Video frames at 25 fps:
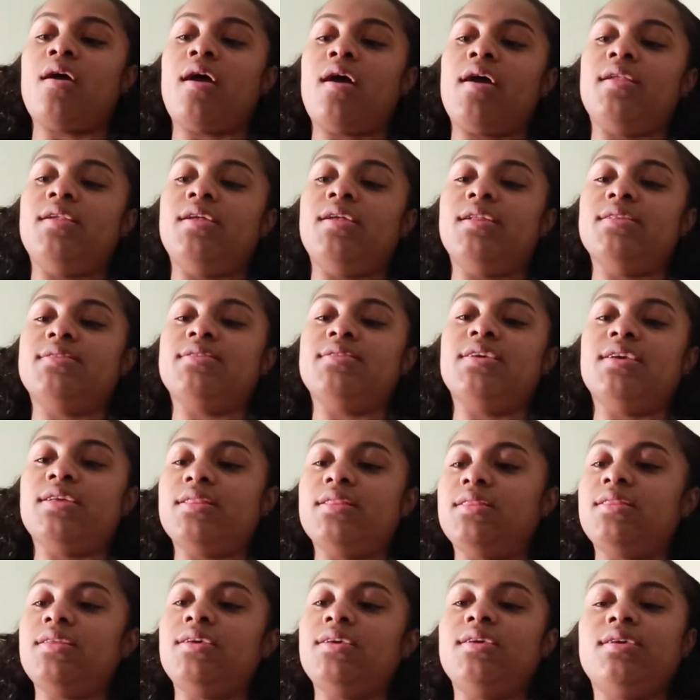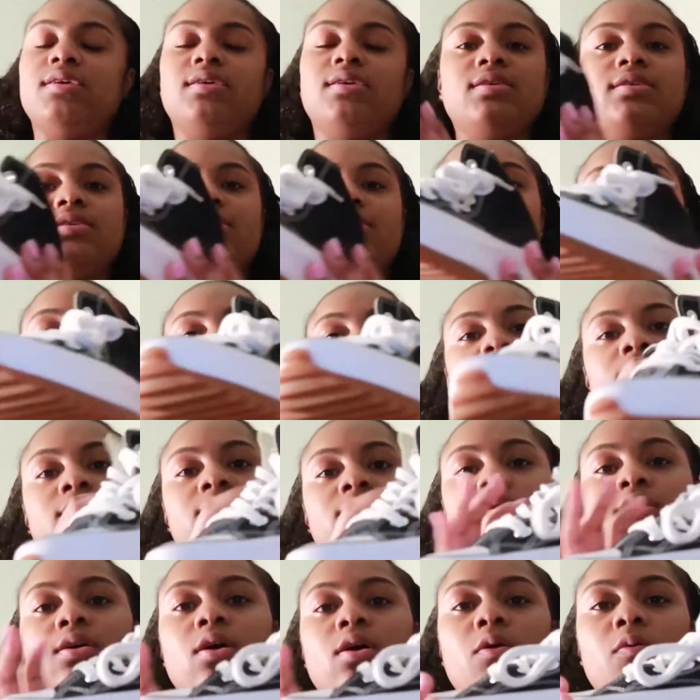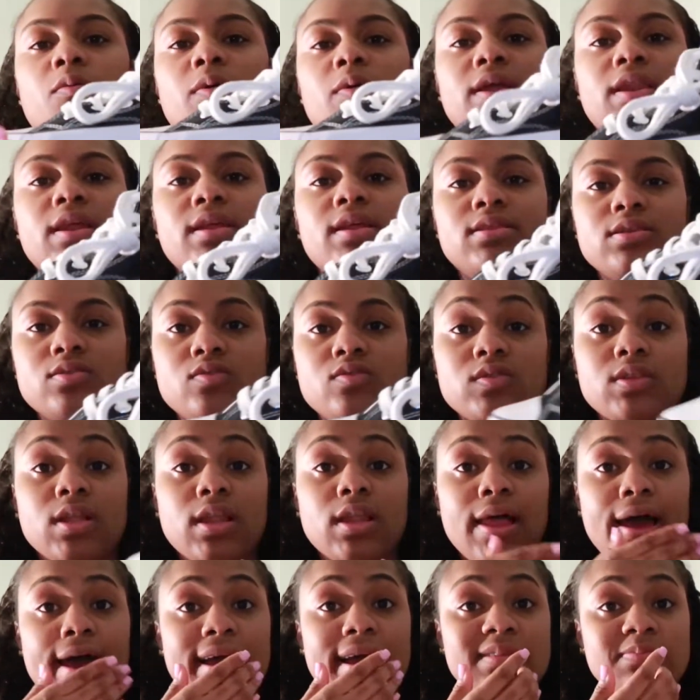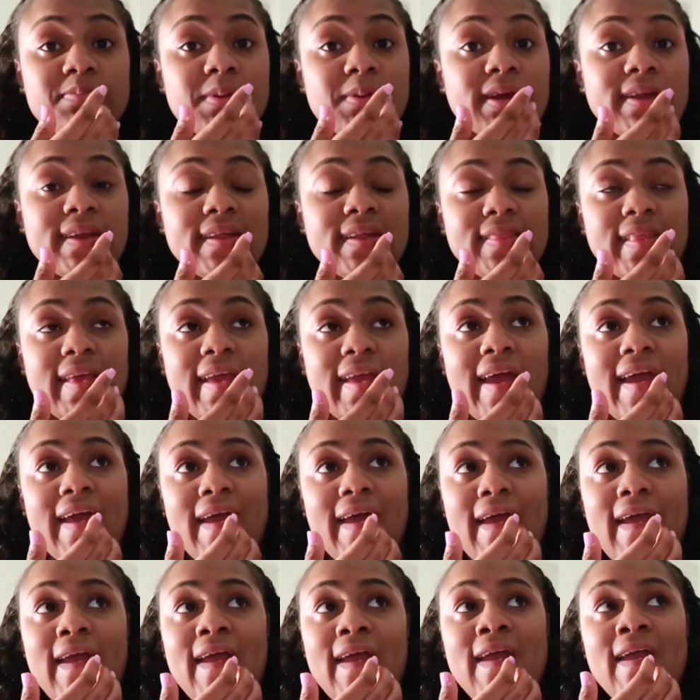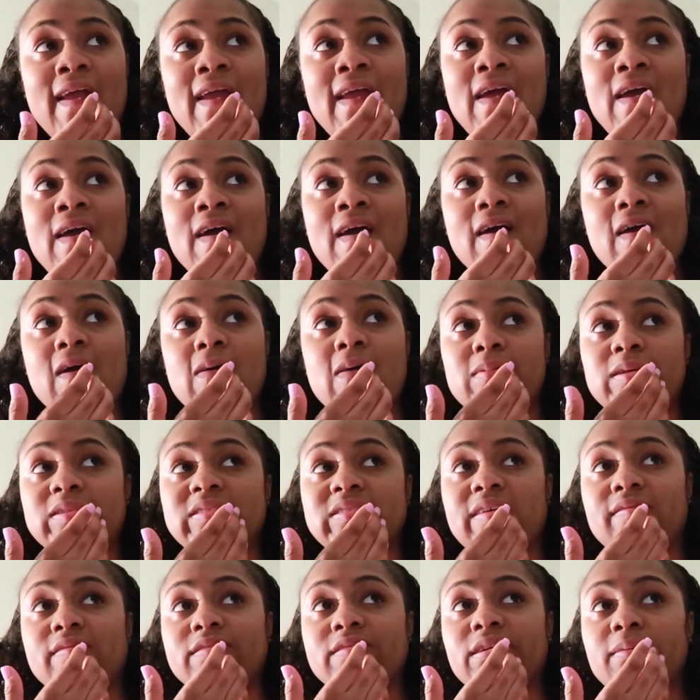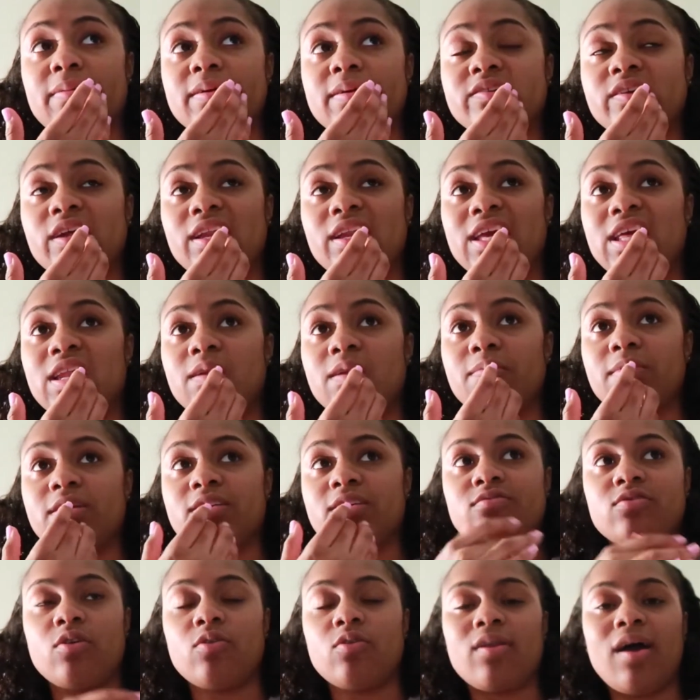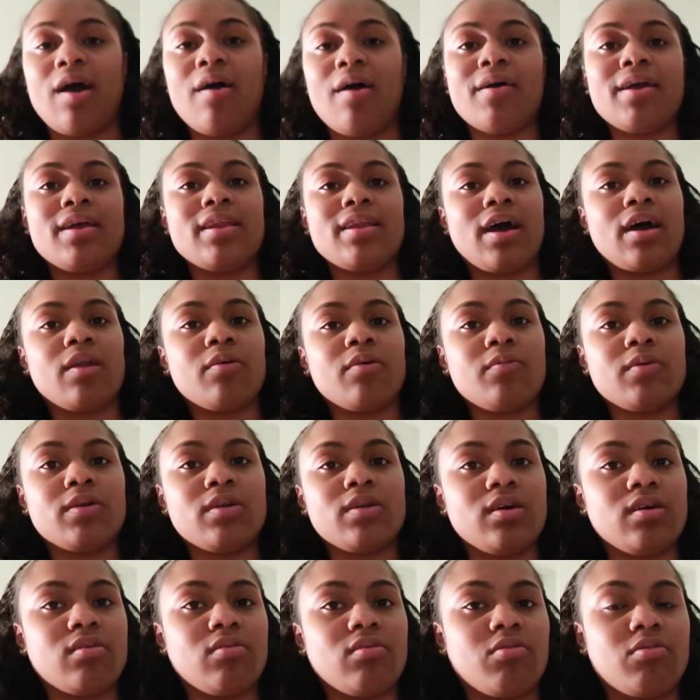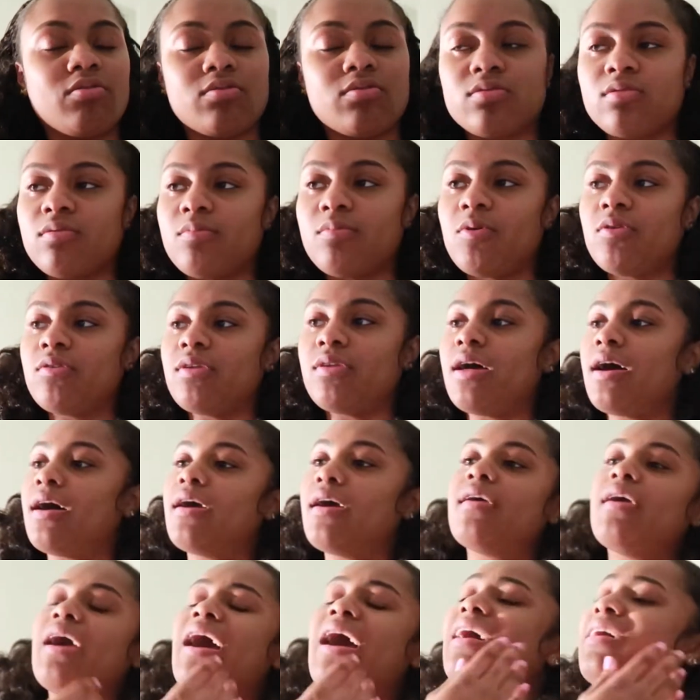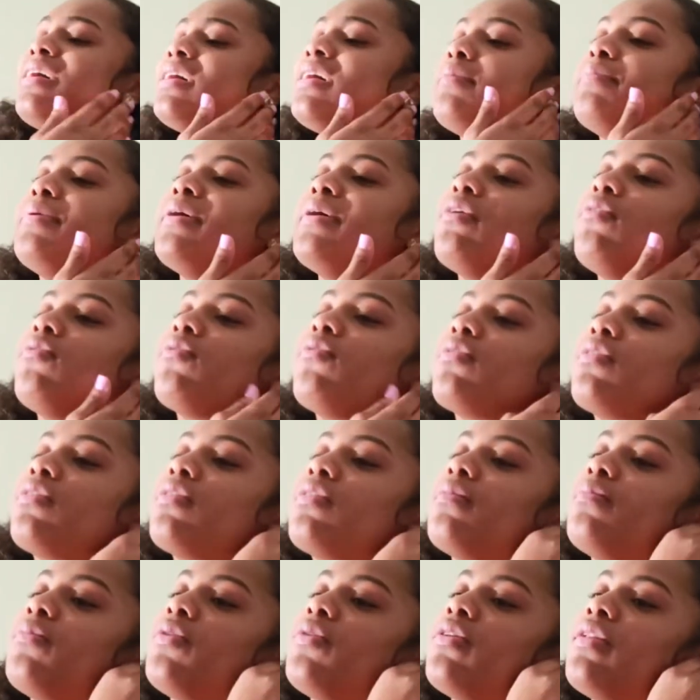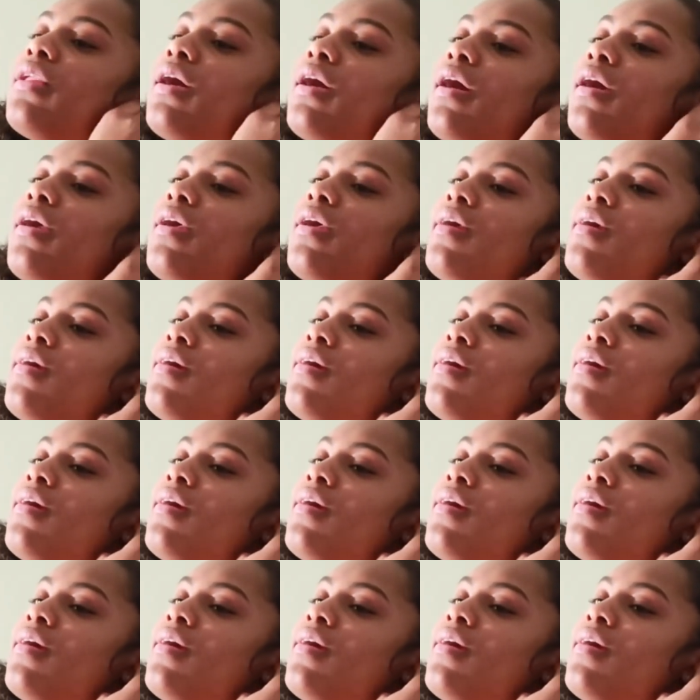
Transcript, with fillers: I needed to get these to go with it. This is the last pair that they had um because every time i try to get them it's sold out and i don't want to order them online i could have been ordered them online